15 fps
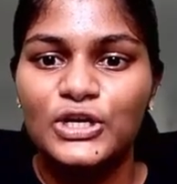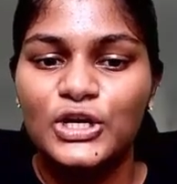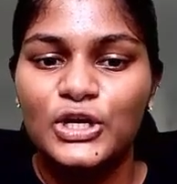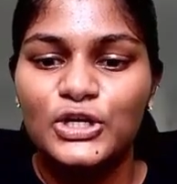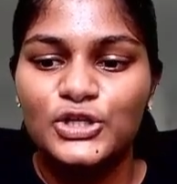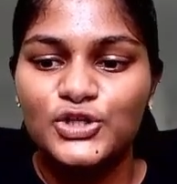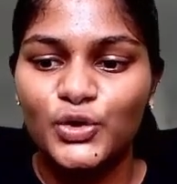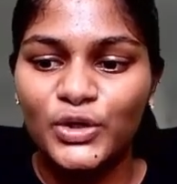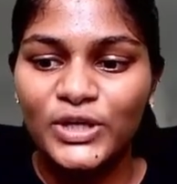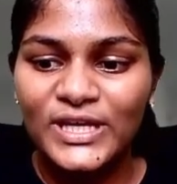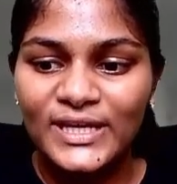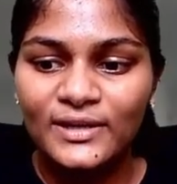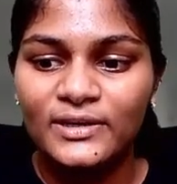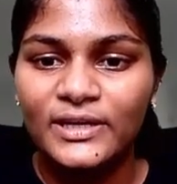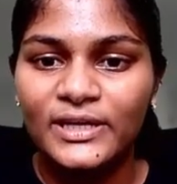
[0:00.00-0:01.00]
So
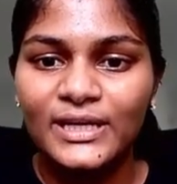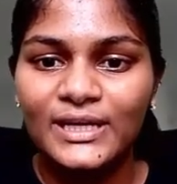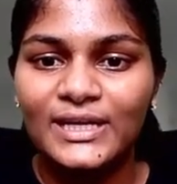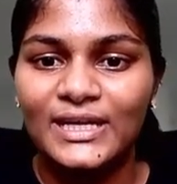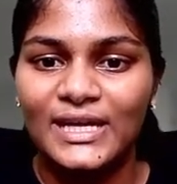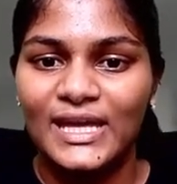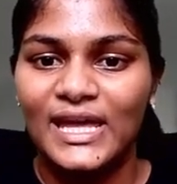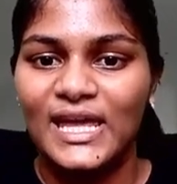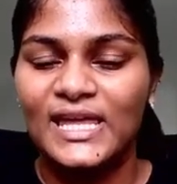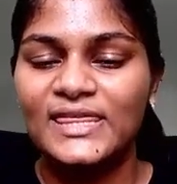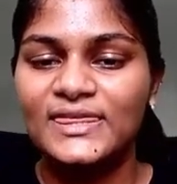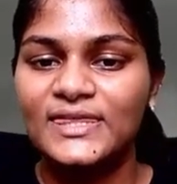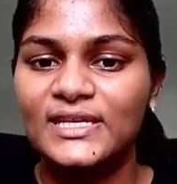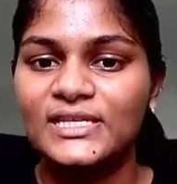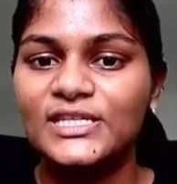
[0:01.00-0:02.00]
here in
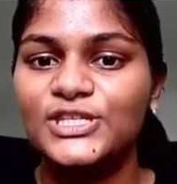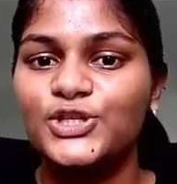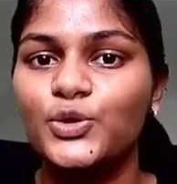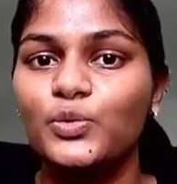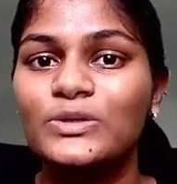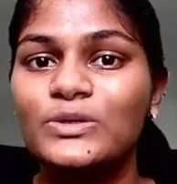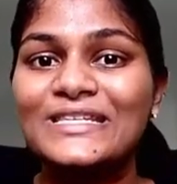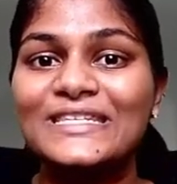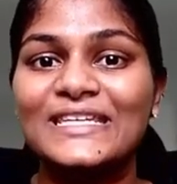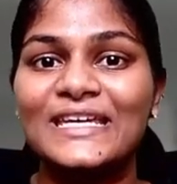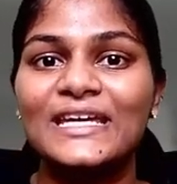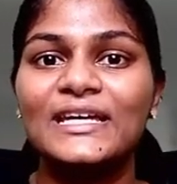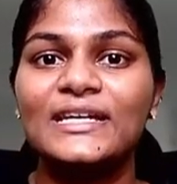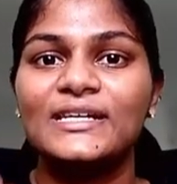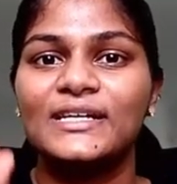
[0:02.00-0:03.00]
this you will see